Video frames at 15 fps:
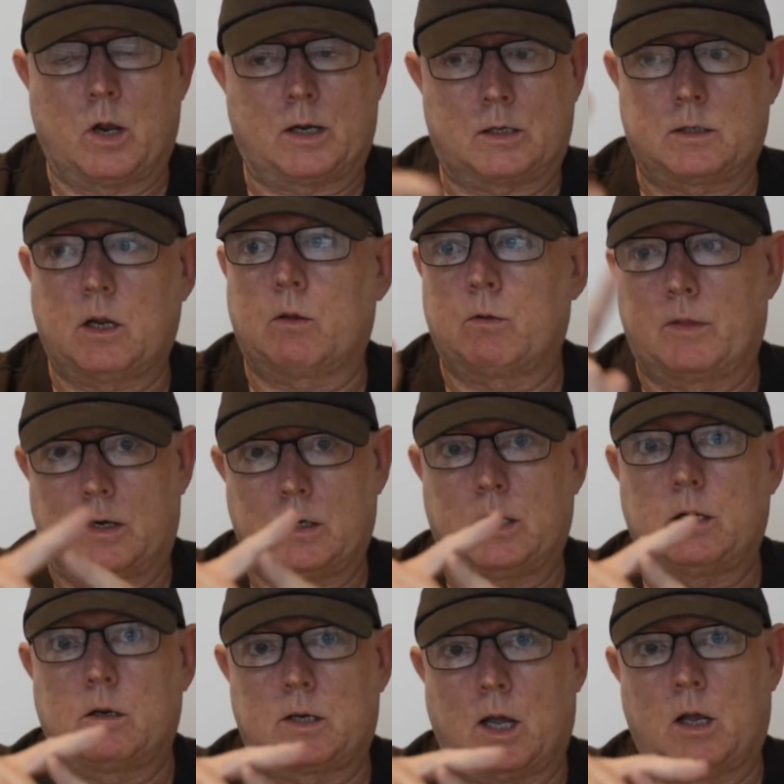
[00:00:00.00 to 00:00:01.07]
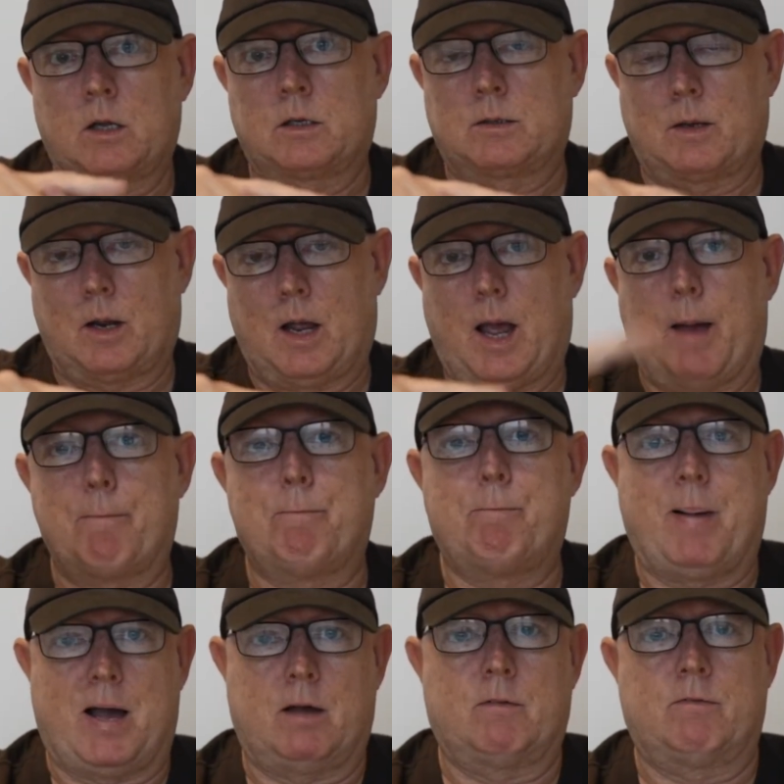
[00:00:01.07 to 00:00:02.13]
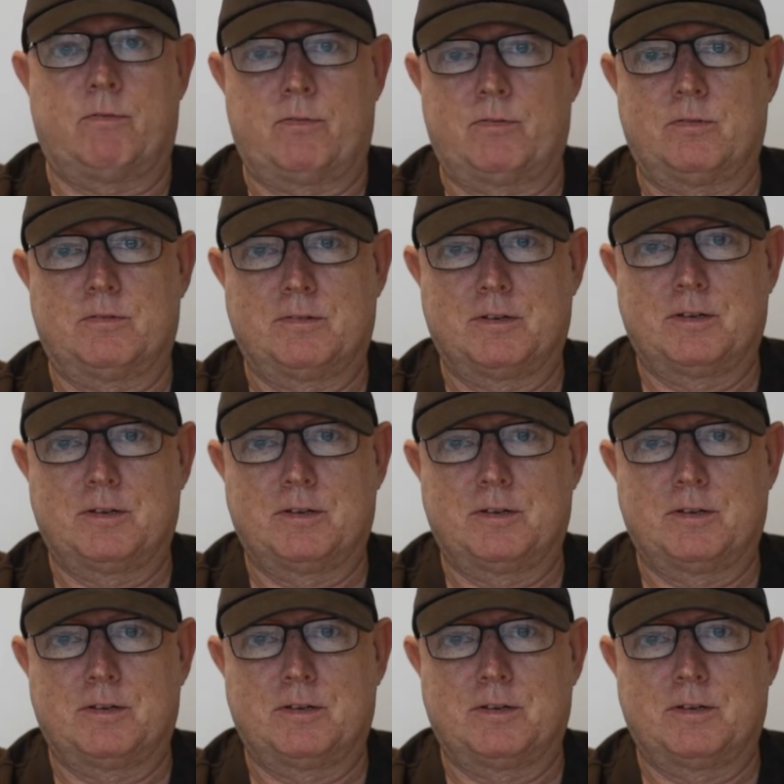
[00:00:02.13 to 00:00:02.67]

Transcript: like so that the needle goes above